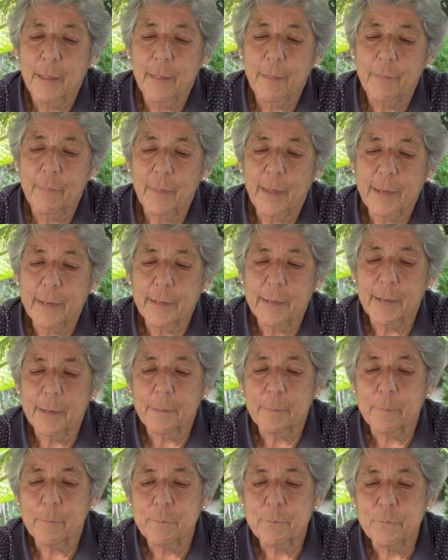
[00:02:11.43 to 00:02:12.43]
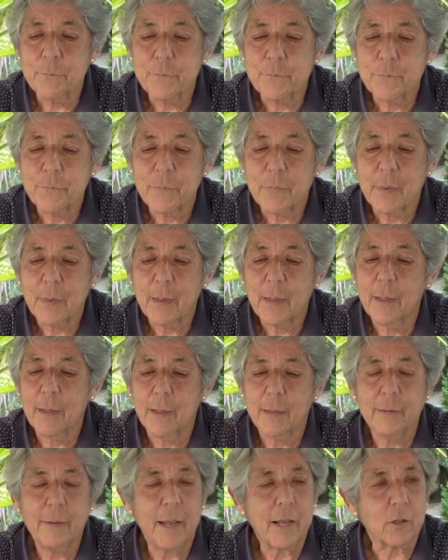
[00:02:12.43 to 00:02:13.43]
They
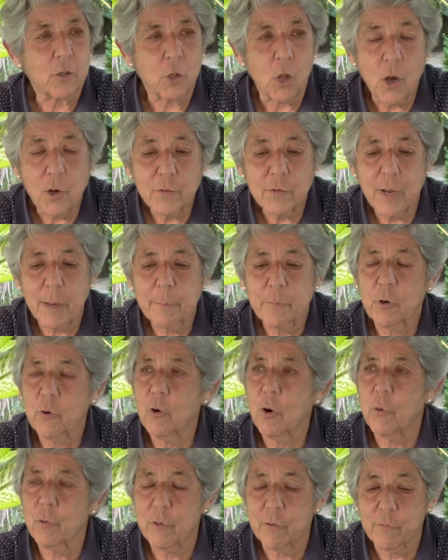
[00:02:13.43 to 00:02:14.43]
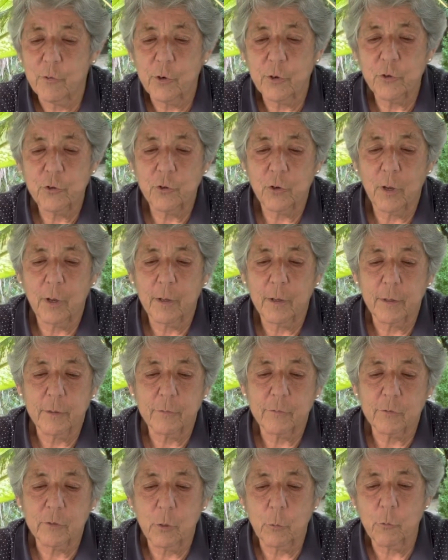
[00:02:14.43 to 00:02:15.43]
take a long time to grow. They're very
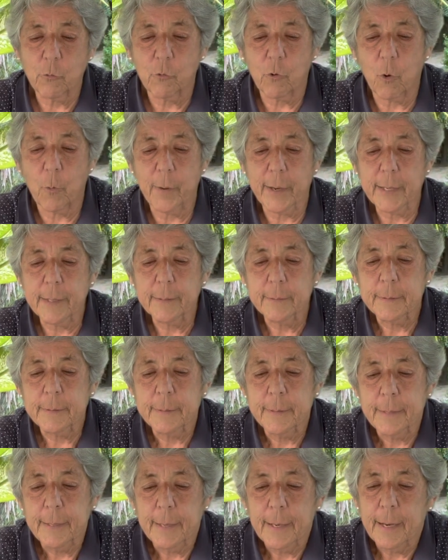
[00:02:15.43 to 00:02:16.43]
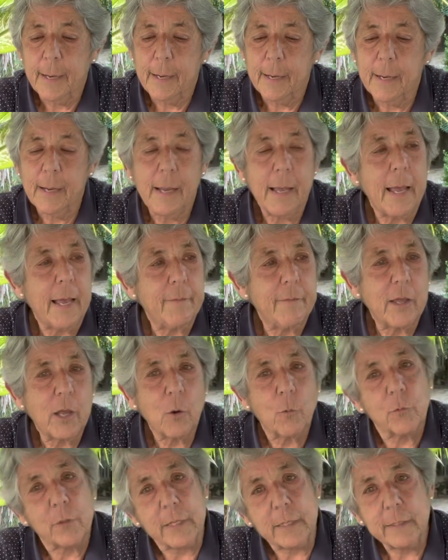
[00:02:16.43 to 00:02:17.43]
slow growing, and they
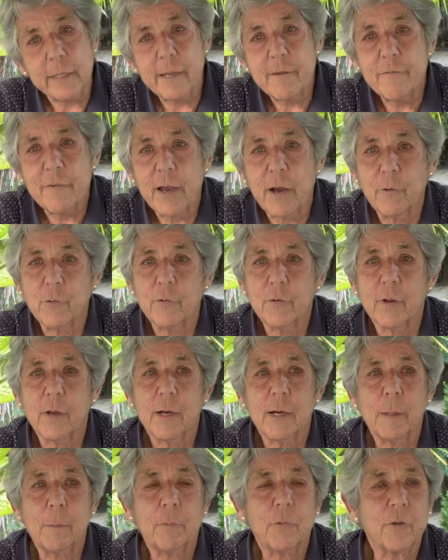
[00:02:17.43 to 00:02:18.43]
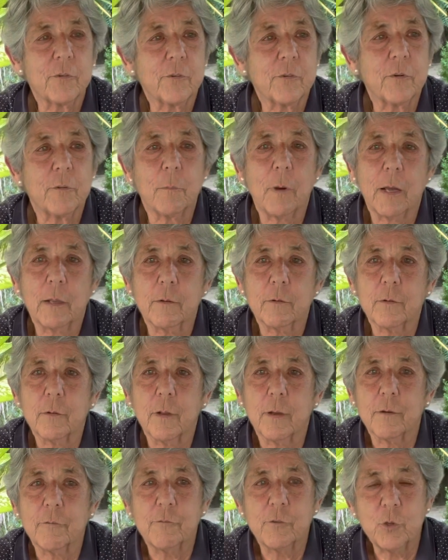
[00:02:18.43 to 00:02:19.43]
only leaf out just a
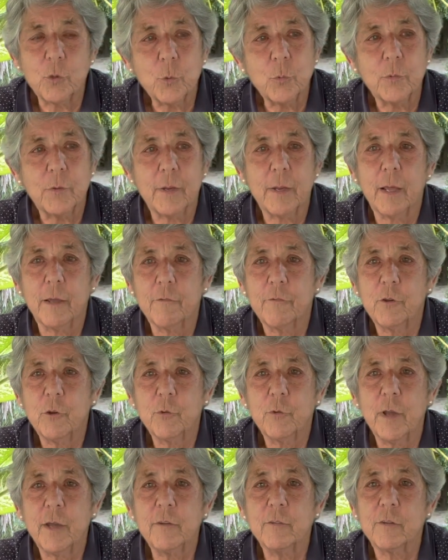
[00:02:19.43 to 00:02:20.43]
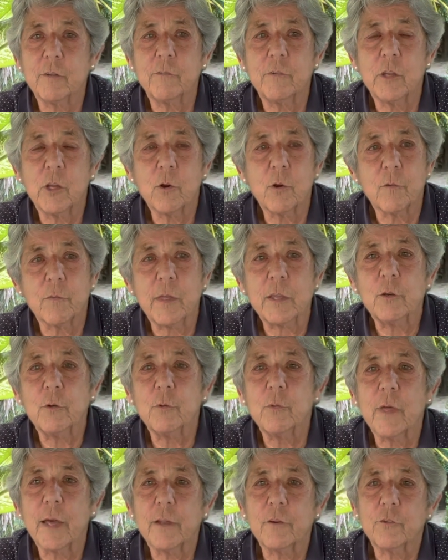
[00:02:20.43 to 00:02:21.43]
few days a year, and they
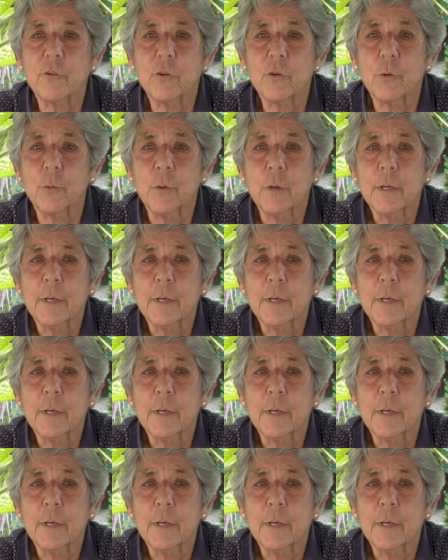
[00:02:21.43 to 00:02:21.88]
do that to